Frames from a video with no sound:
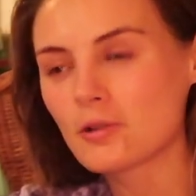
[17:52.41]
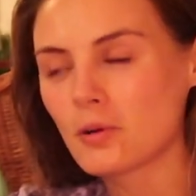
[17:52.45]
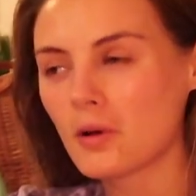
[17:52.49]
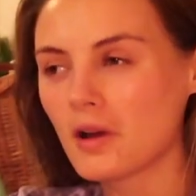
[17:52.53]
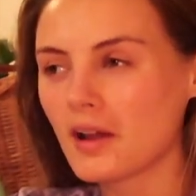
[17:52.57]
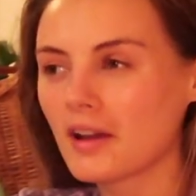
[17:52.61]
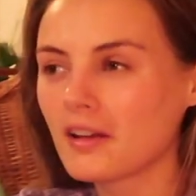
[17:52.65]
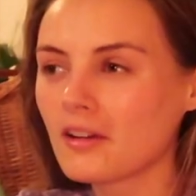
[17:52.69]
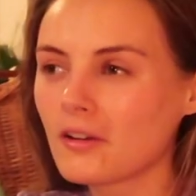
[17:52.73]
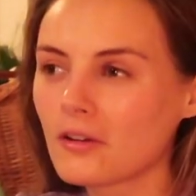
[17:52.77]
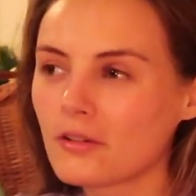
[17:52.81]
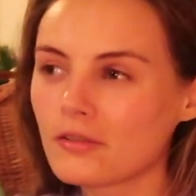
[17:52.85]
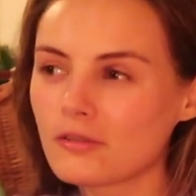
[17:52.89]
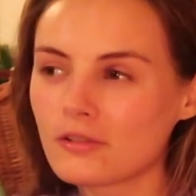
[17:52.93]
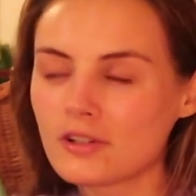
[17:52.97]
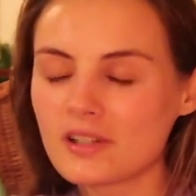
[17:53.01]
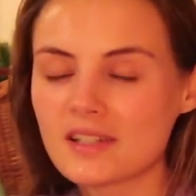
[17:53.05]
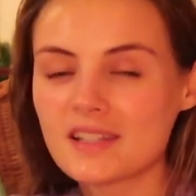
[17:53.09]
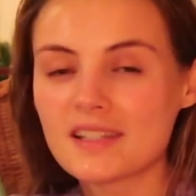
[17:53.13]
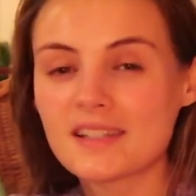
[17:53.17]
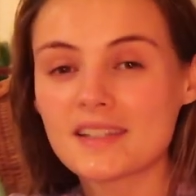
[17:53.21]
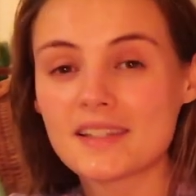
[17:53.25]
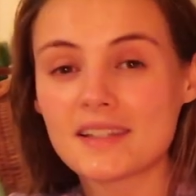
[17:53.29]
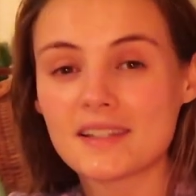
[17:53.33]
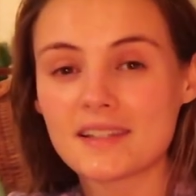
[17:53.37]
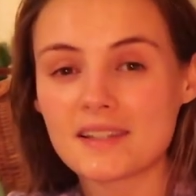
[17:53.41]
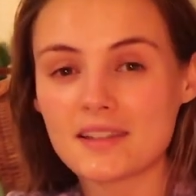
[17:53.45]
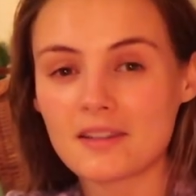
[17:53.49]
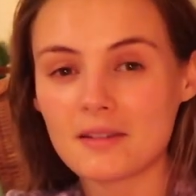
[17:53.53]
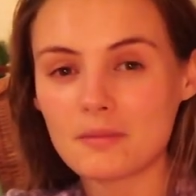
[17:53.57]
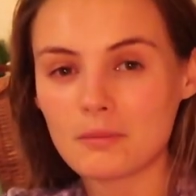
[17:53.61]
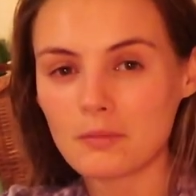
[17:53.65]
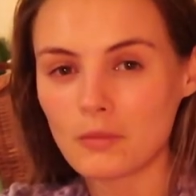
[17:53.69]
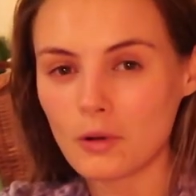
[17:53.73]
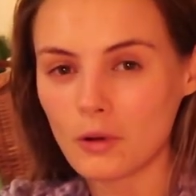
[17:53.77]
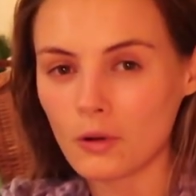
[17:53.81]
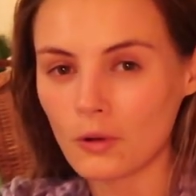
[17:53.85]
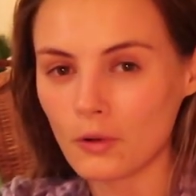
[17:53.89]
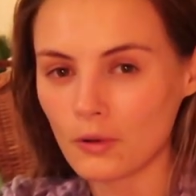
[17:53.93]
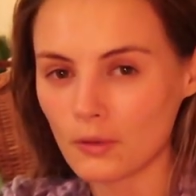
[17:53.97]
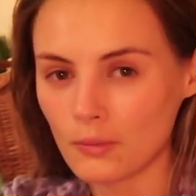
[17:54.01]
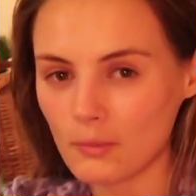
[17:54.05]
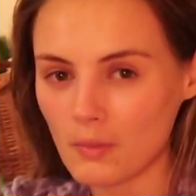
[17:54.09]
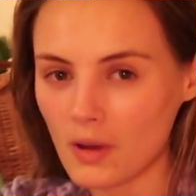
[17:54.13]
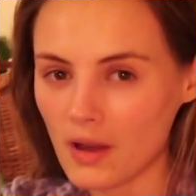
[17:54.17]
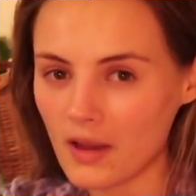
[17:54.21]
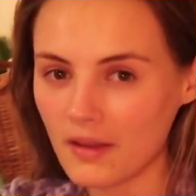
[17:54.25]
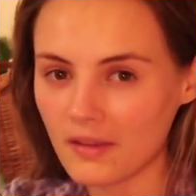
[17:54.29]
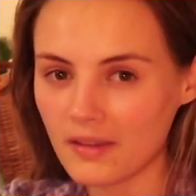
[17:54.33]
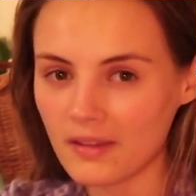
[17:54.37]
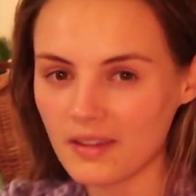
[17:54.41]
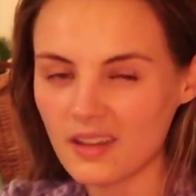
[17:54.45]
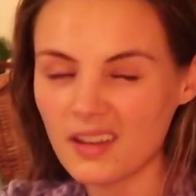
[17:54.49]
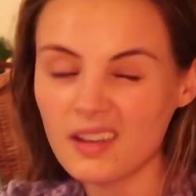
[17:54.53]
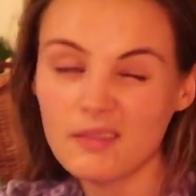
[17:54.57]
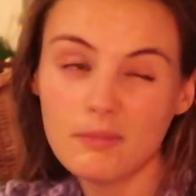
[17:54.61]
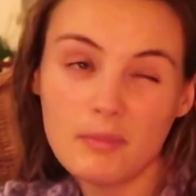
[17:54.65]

quite a lot of criticism on my,